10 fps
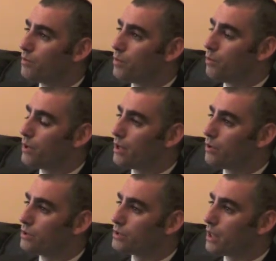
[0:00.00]
Bob
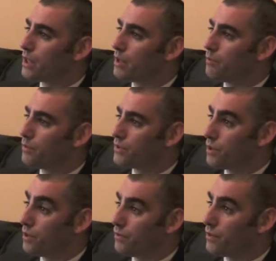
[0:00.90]
Hill, and say,
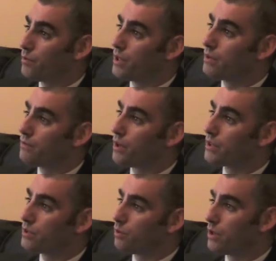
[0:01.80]
so have you been
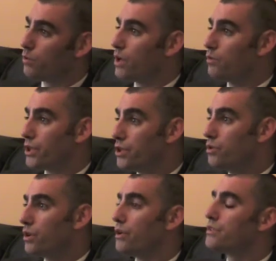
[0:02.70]
invited? When will
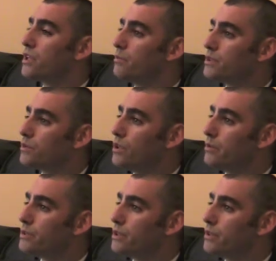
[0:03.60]
you go and see Mr.
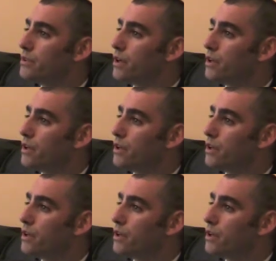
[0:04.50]
Williamson?